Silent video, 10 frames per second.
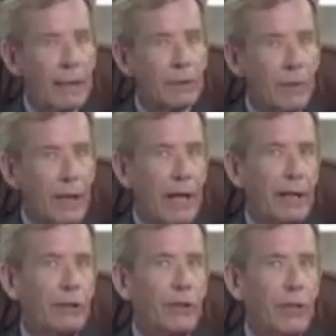As we
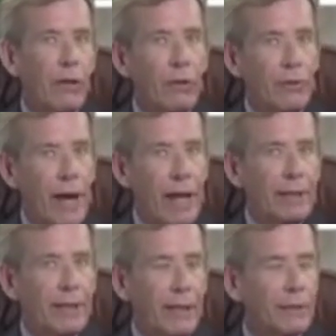age, the old
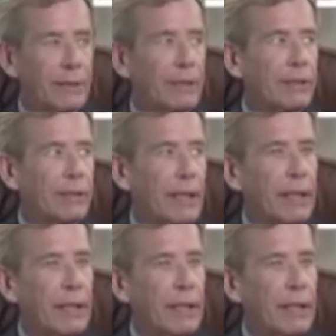data tells us that